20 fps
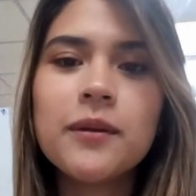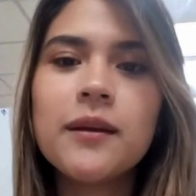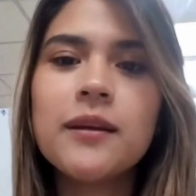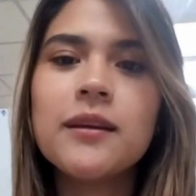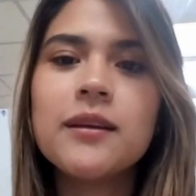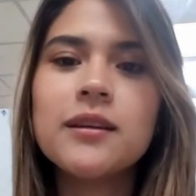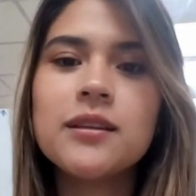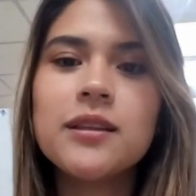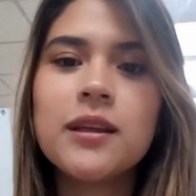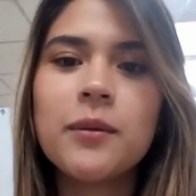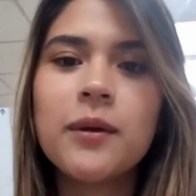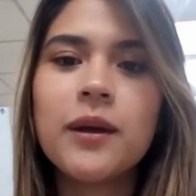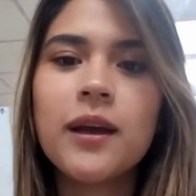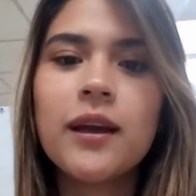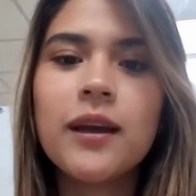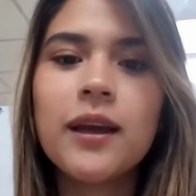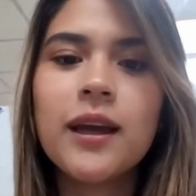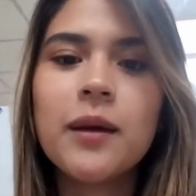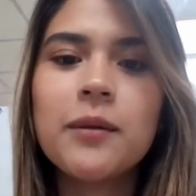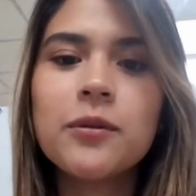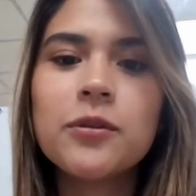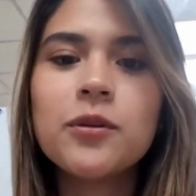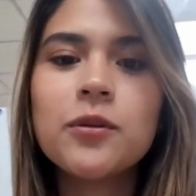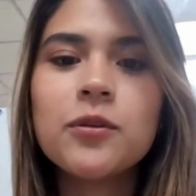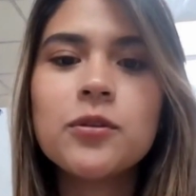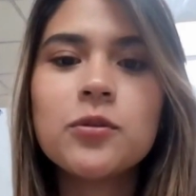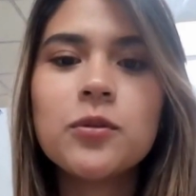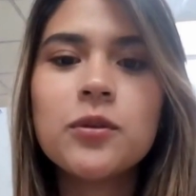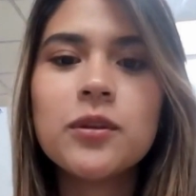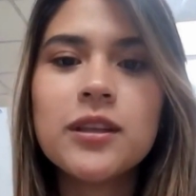The Gemini
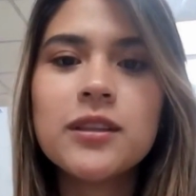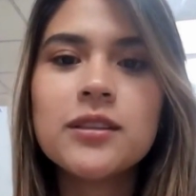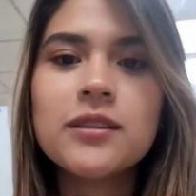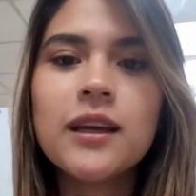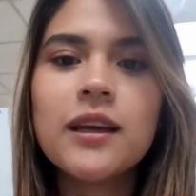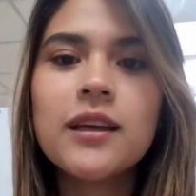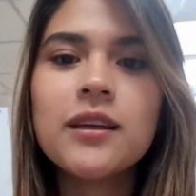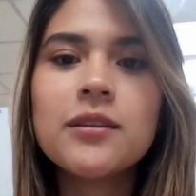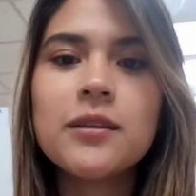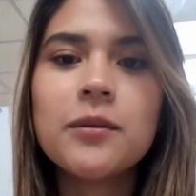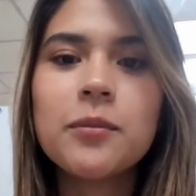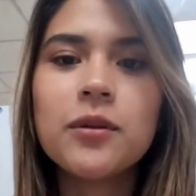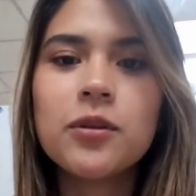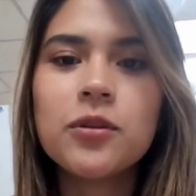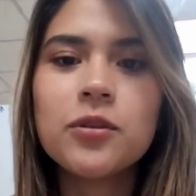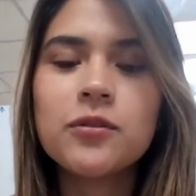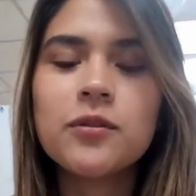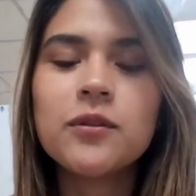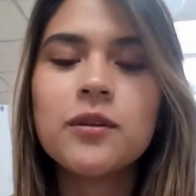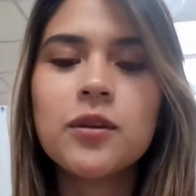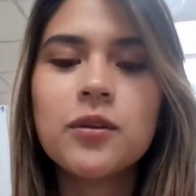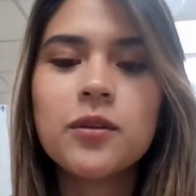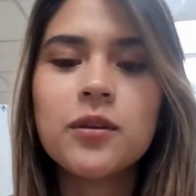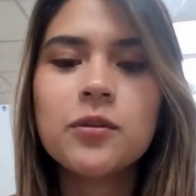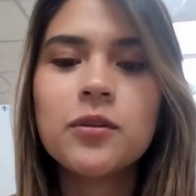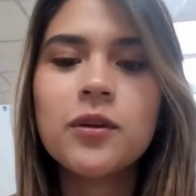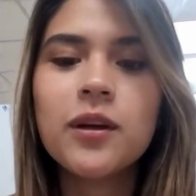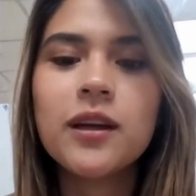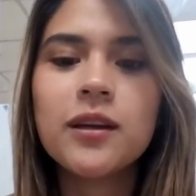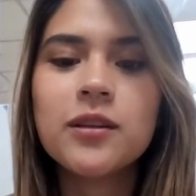capsules were designed to maneuver during
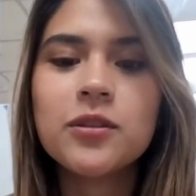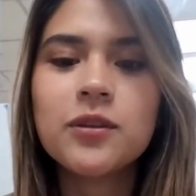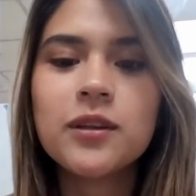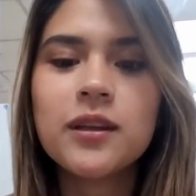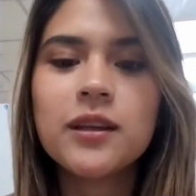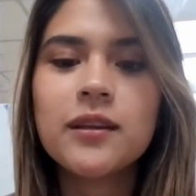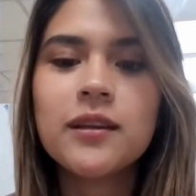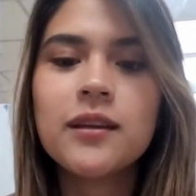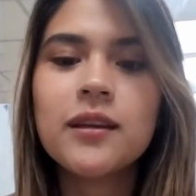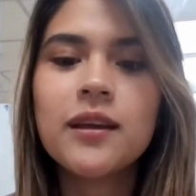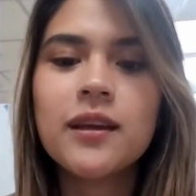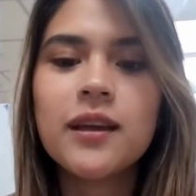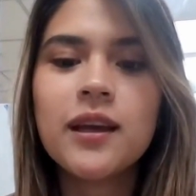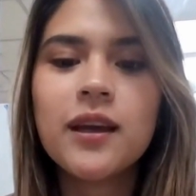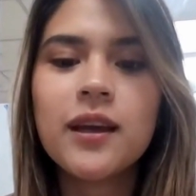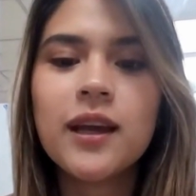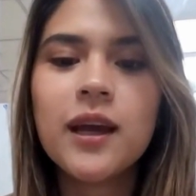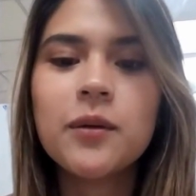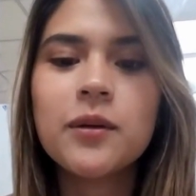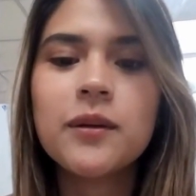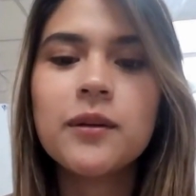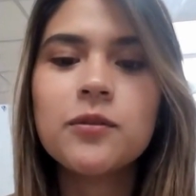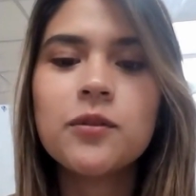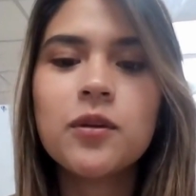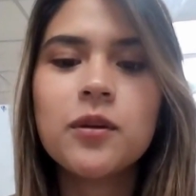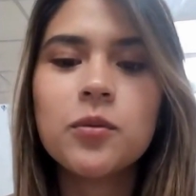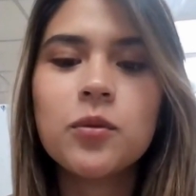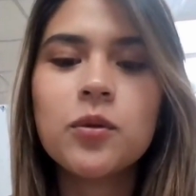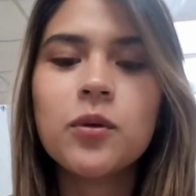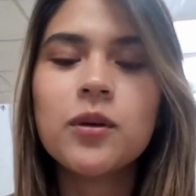re-entry, allowing for
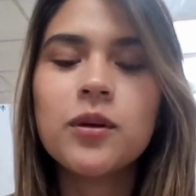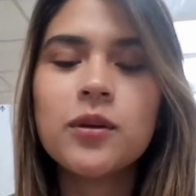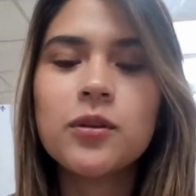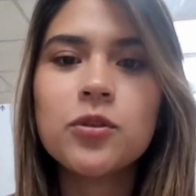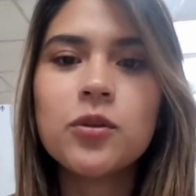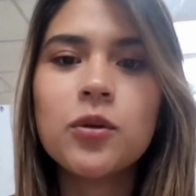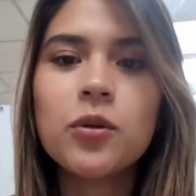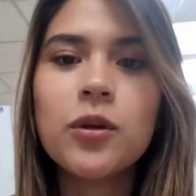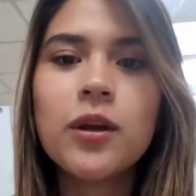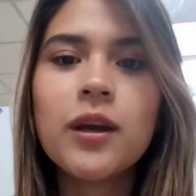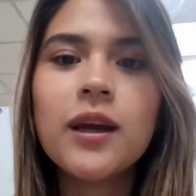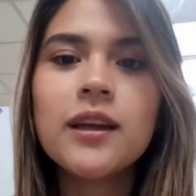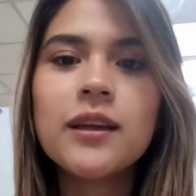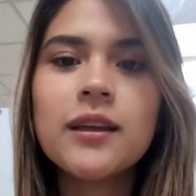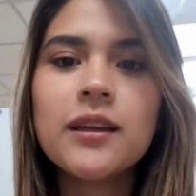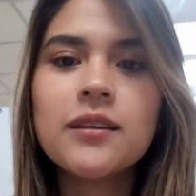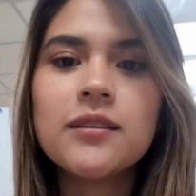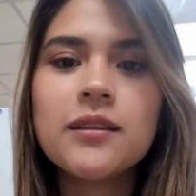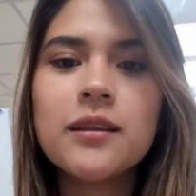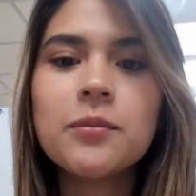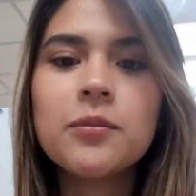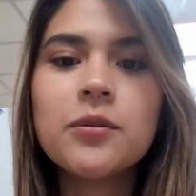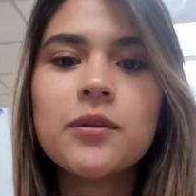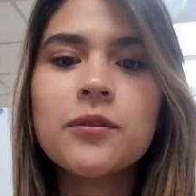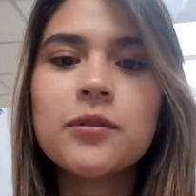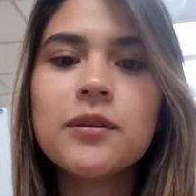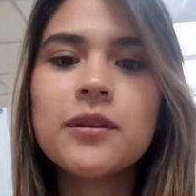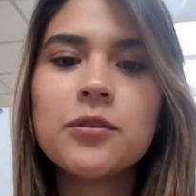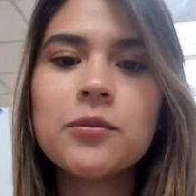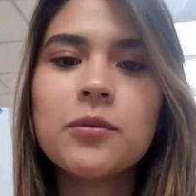a more controlled landing than
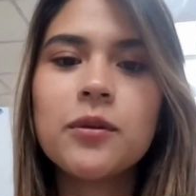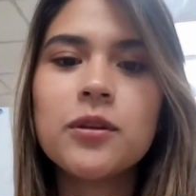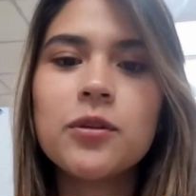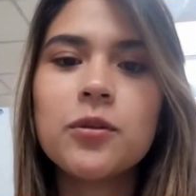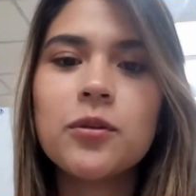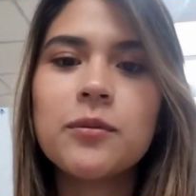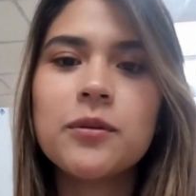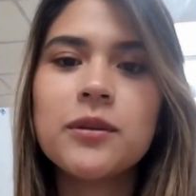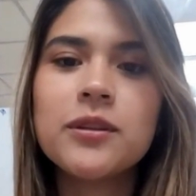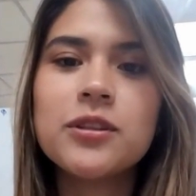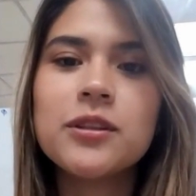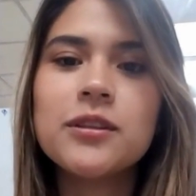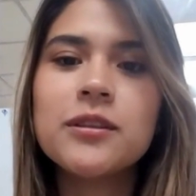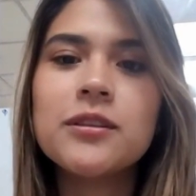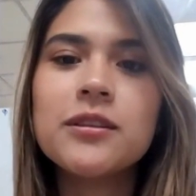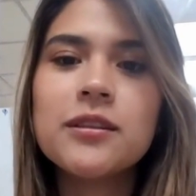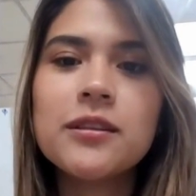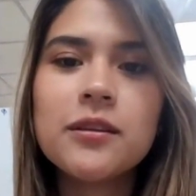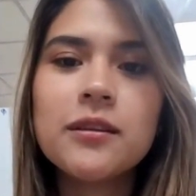previous Mercury missions.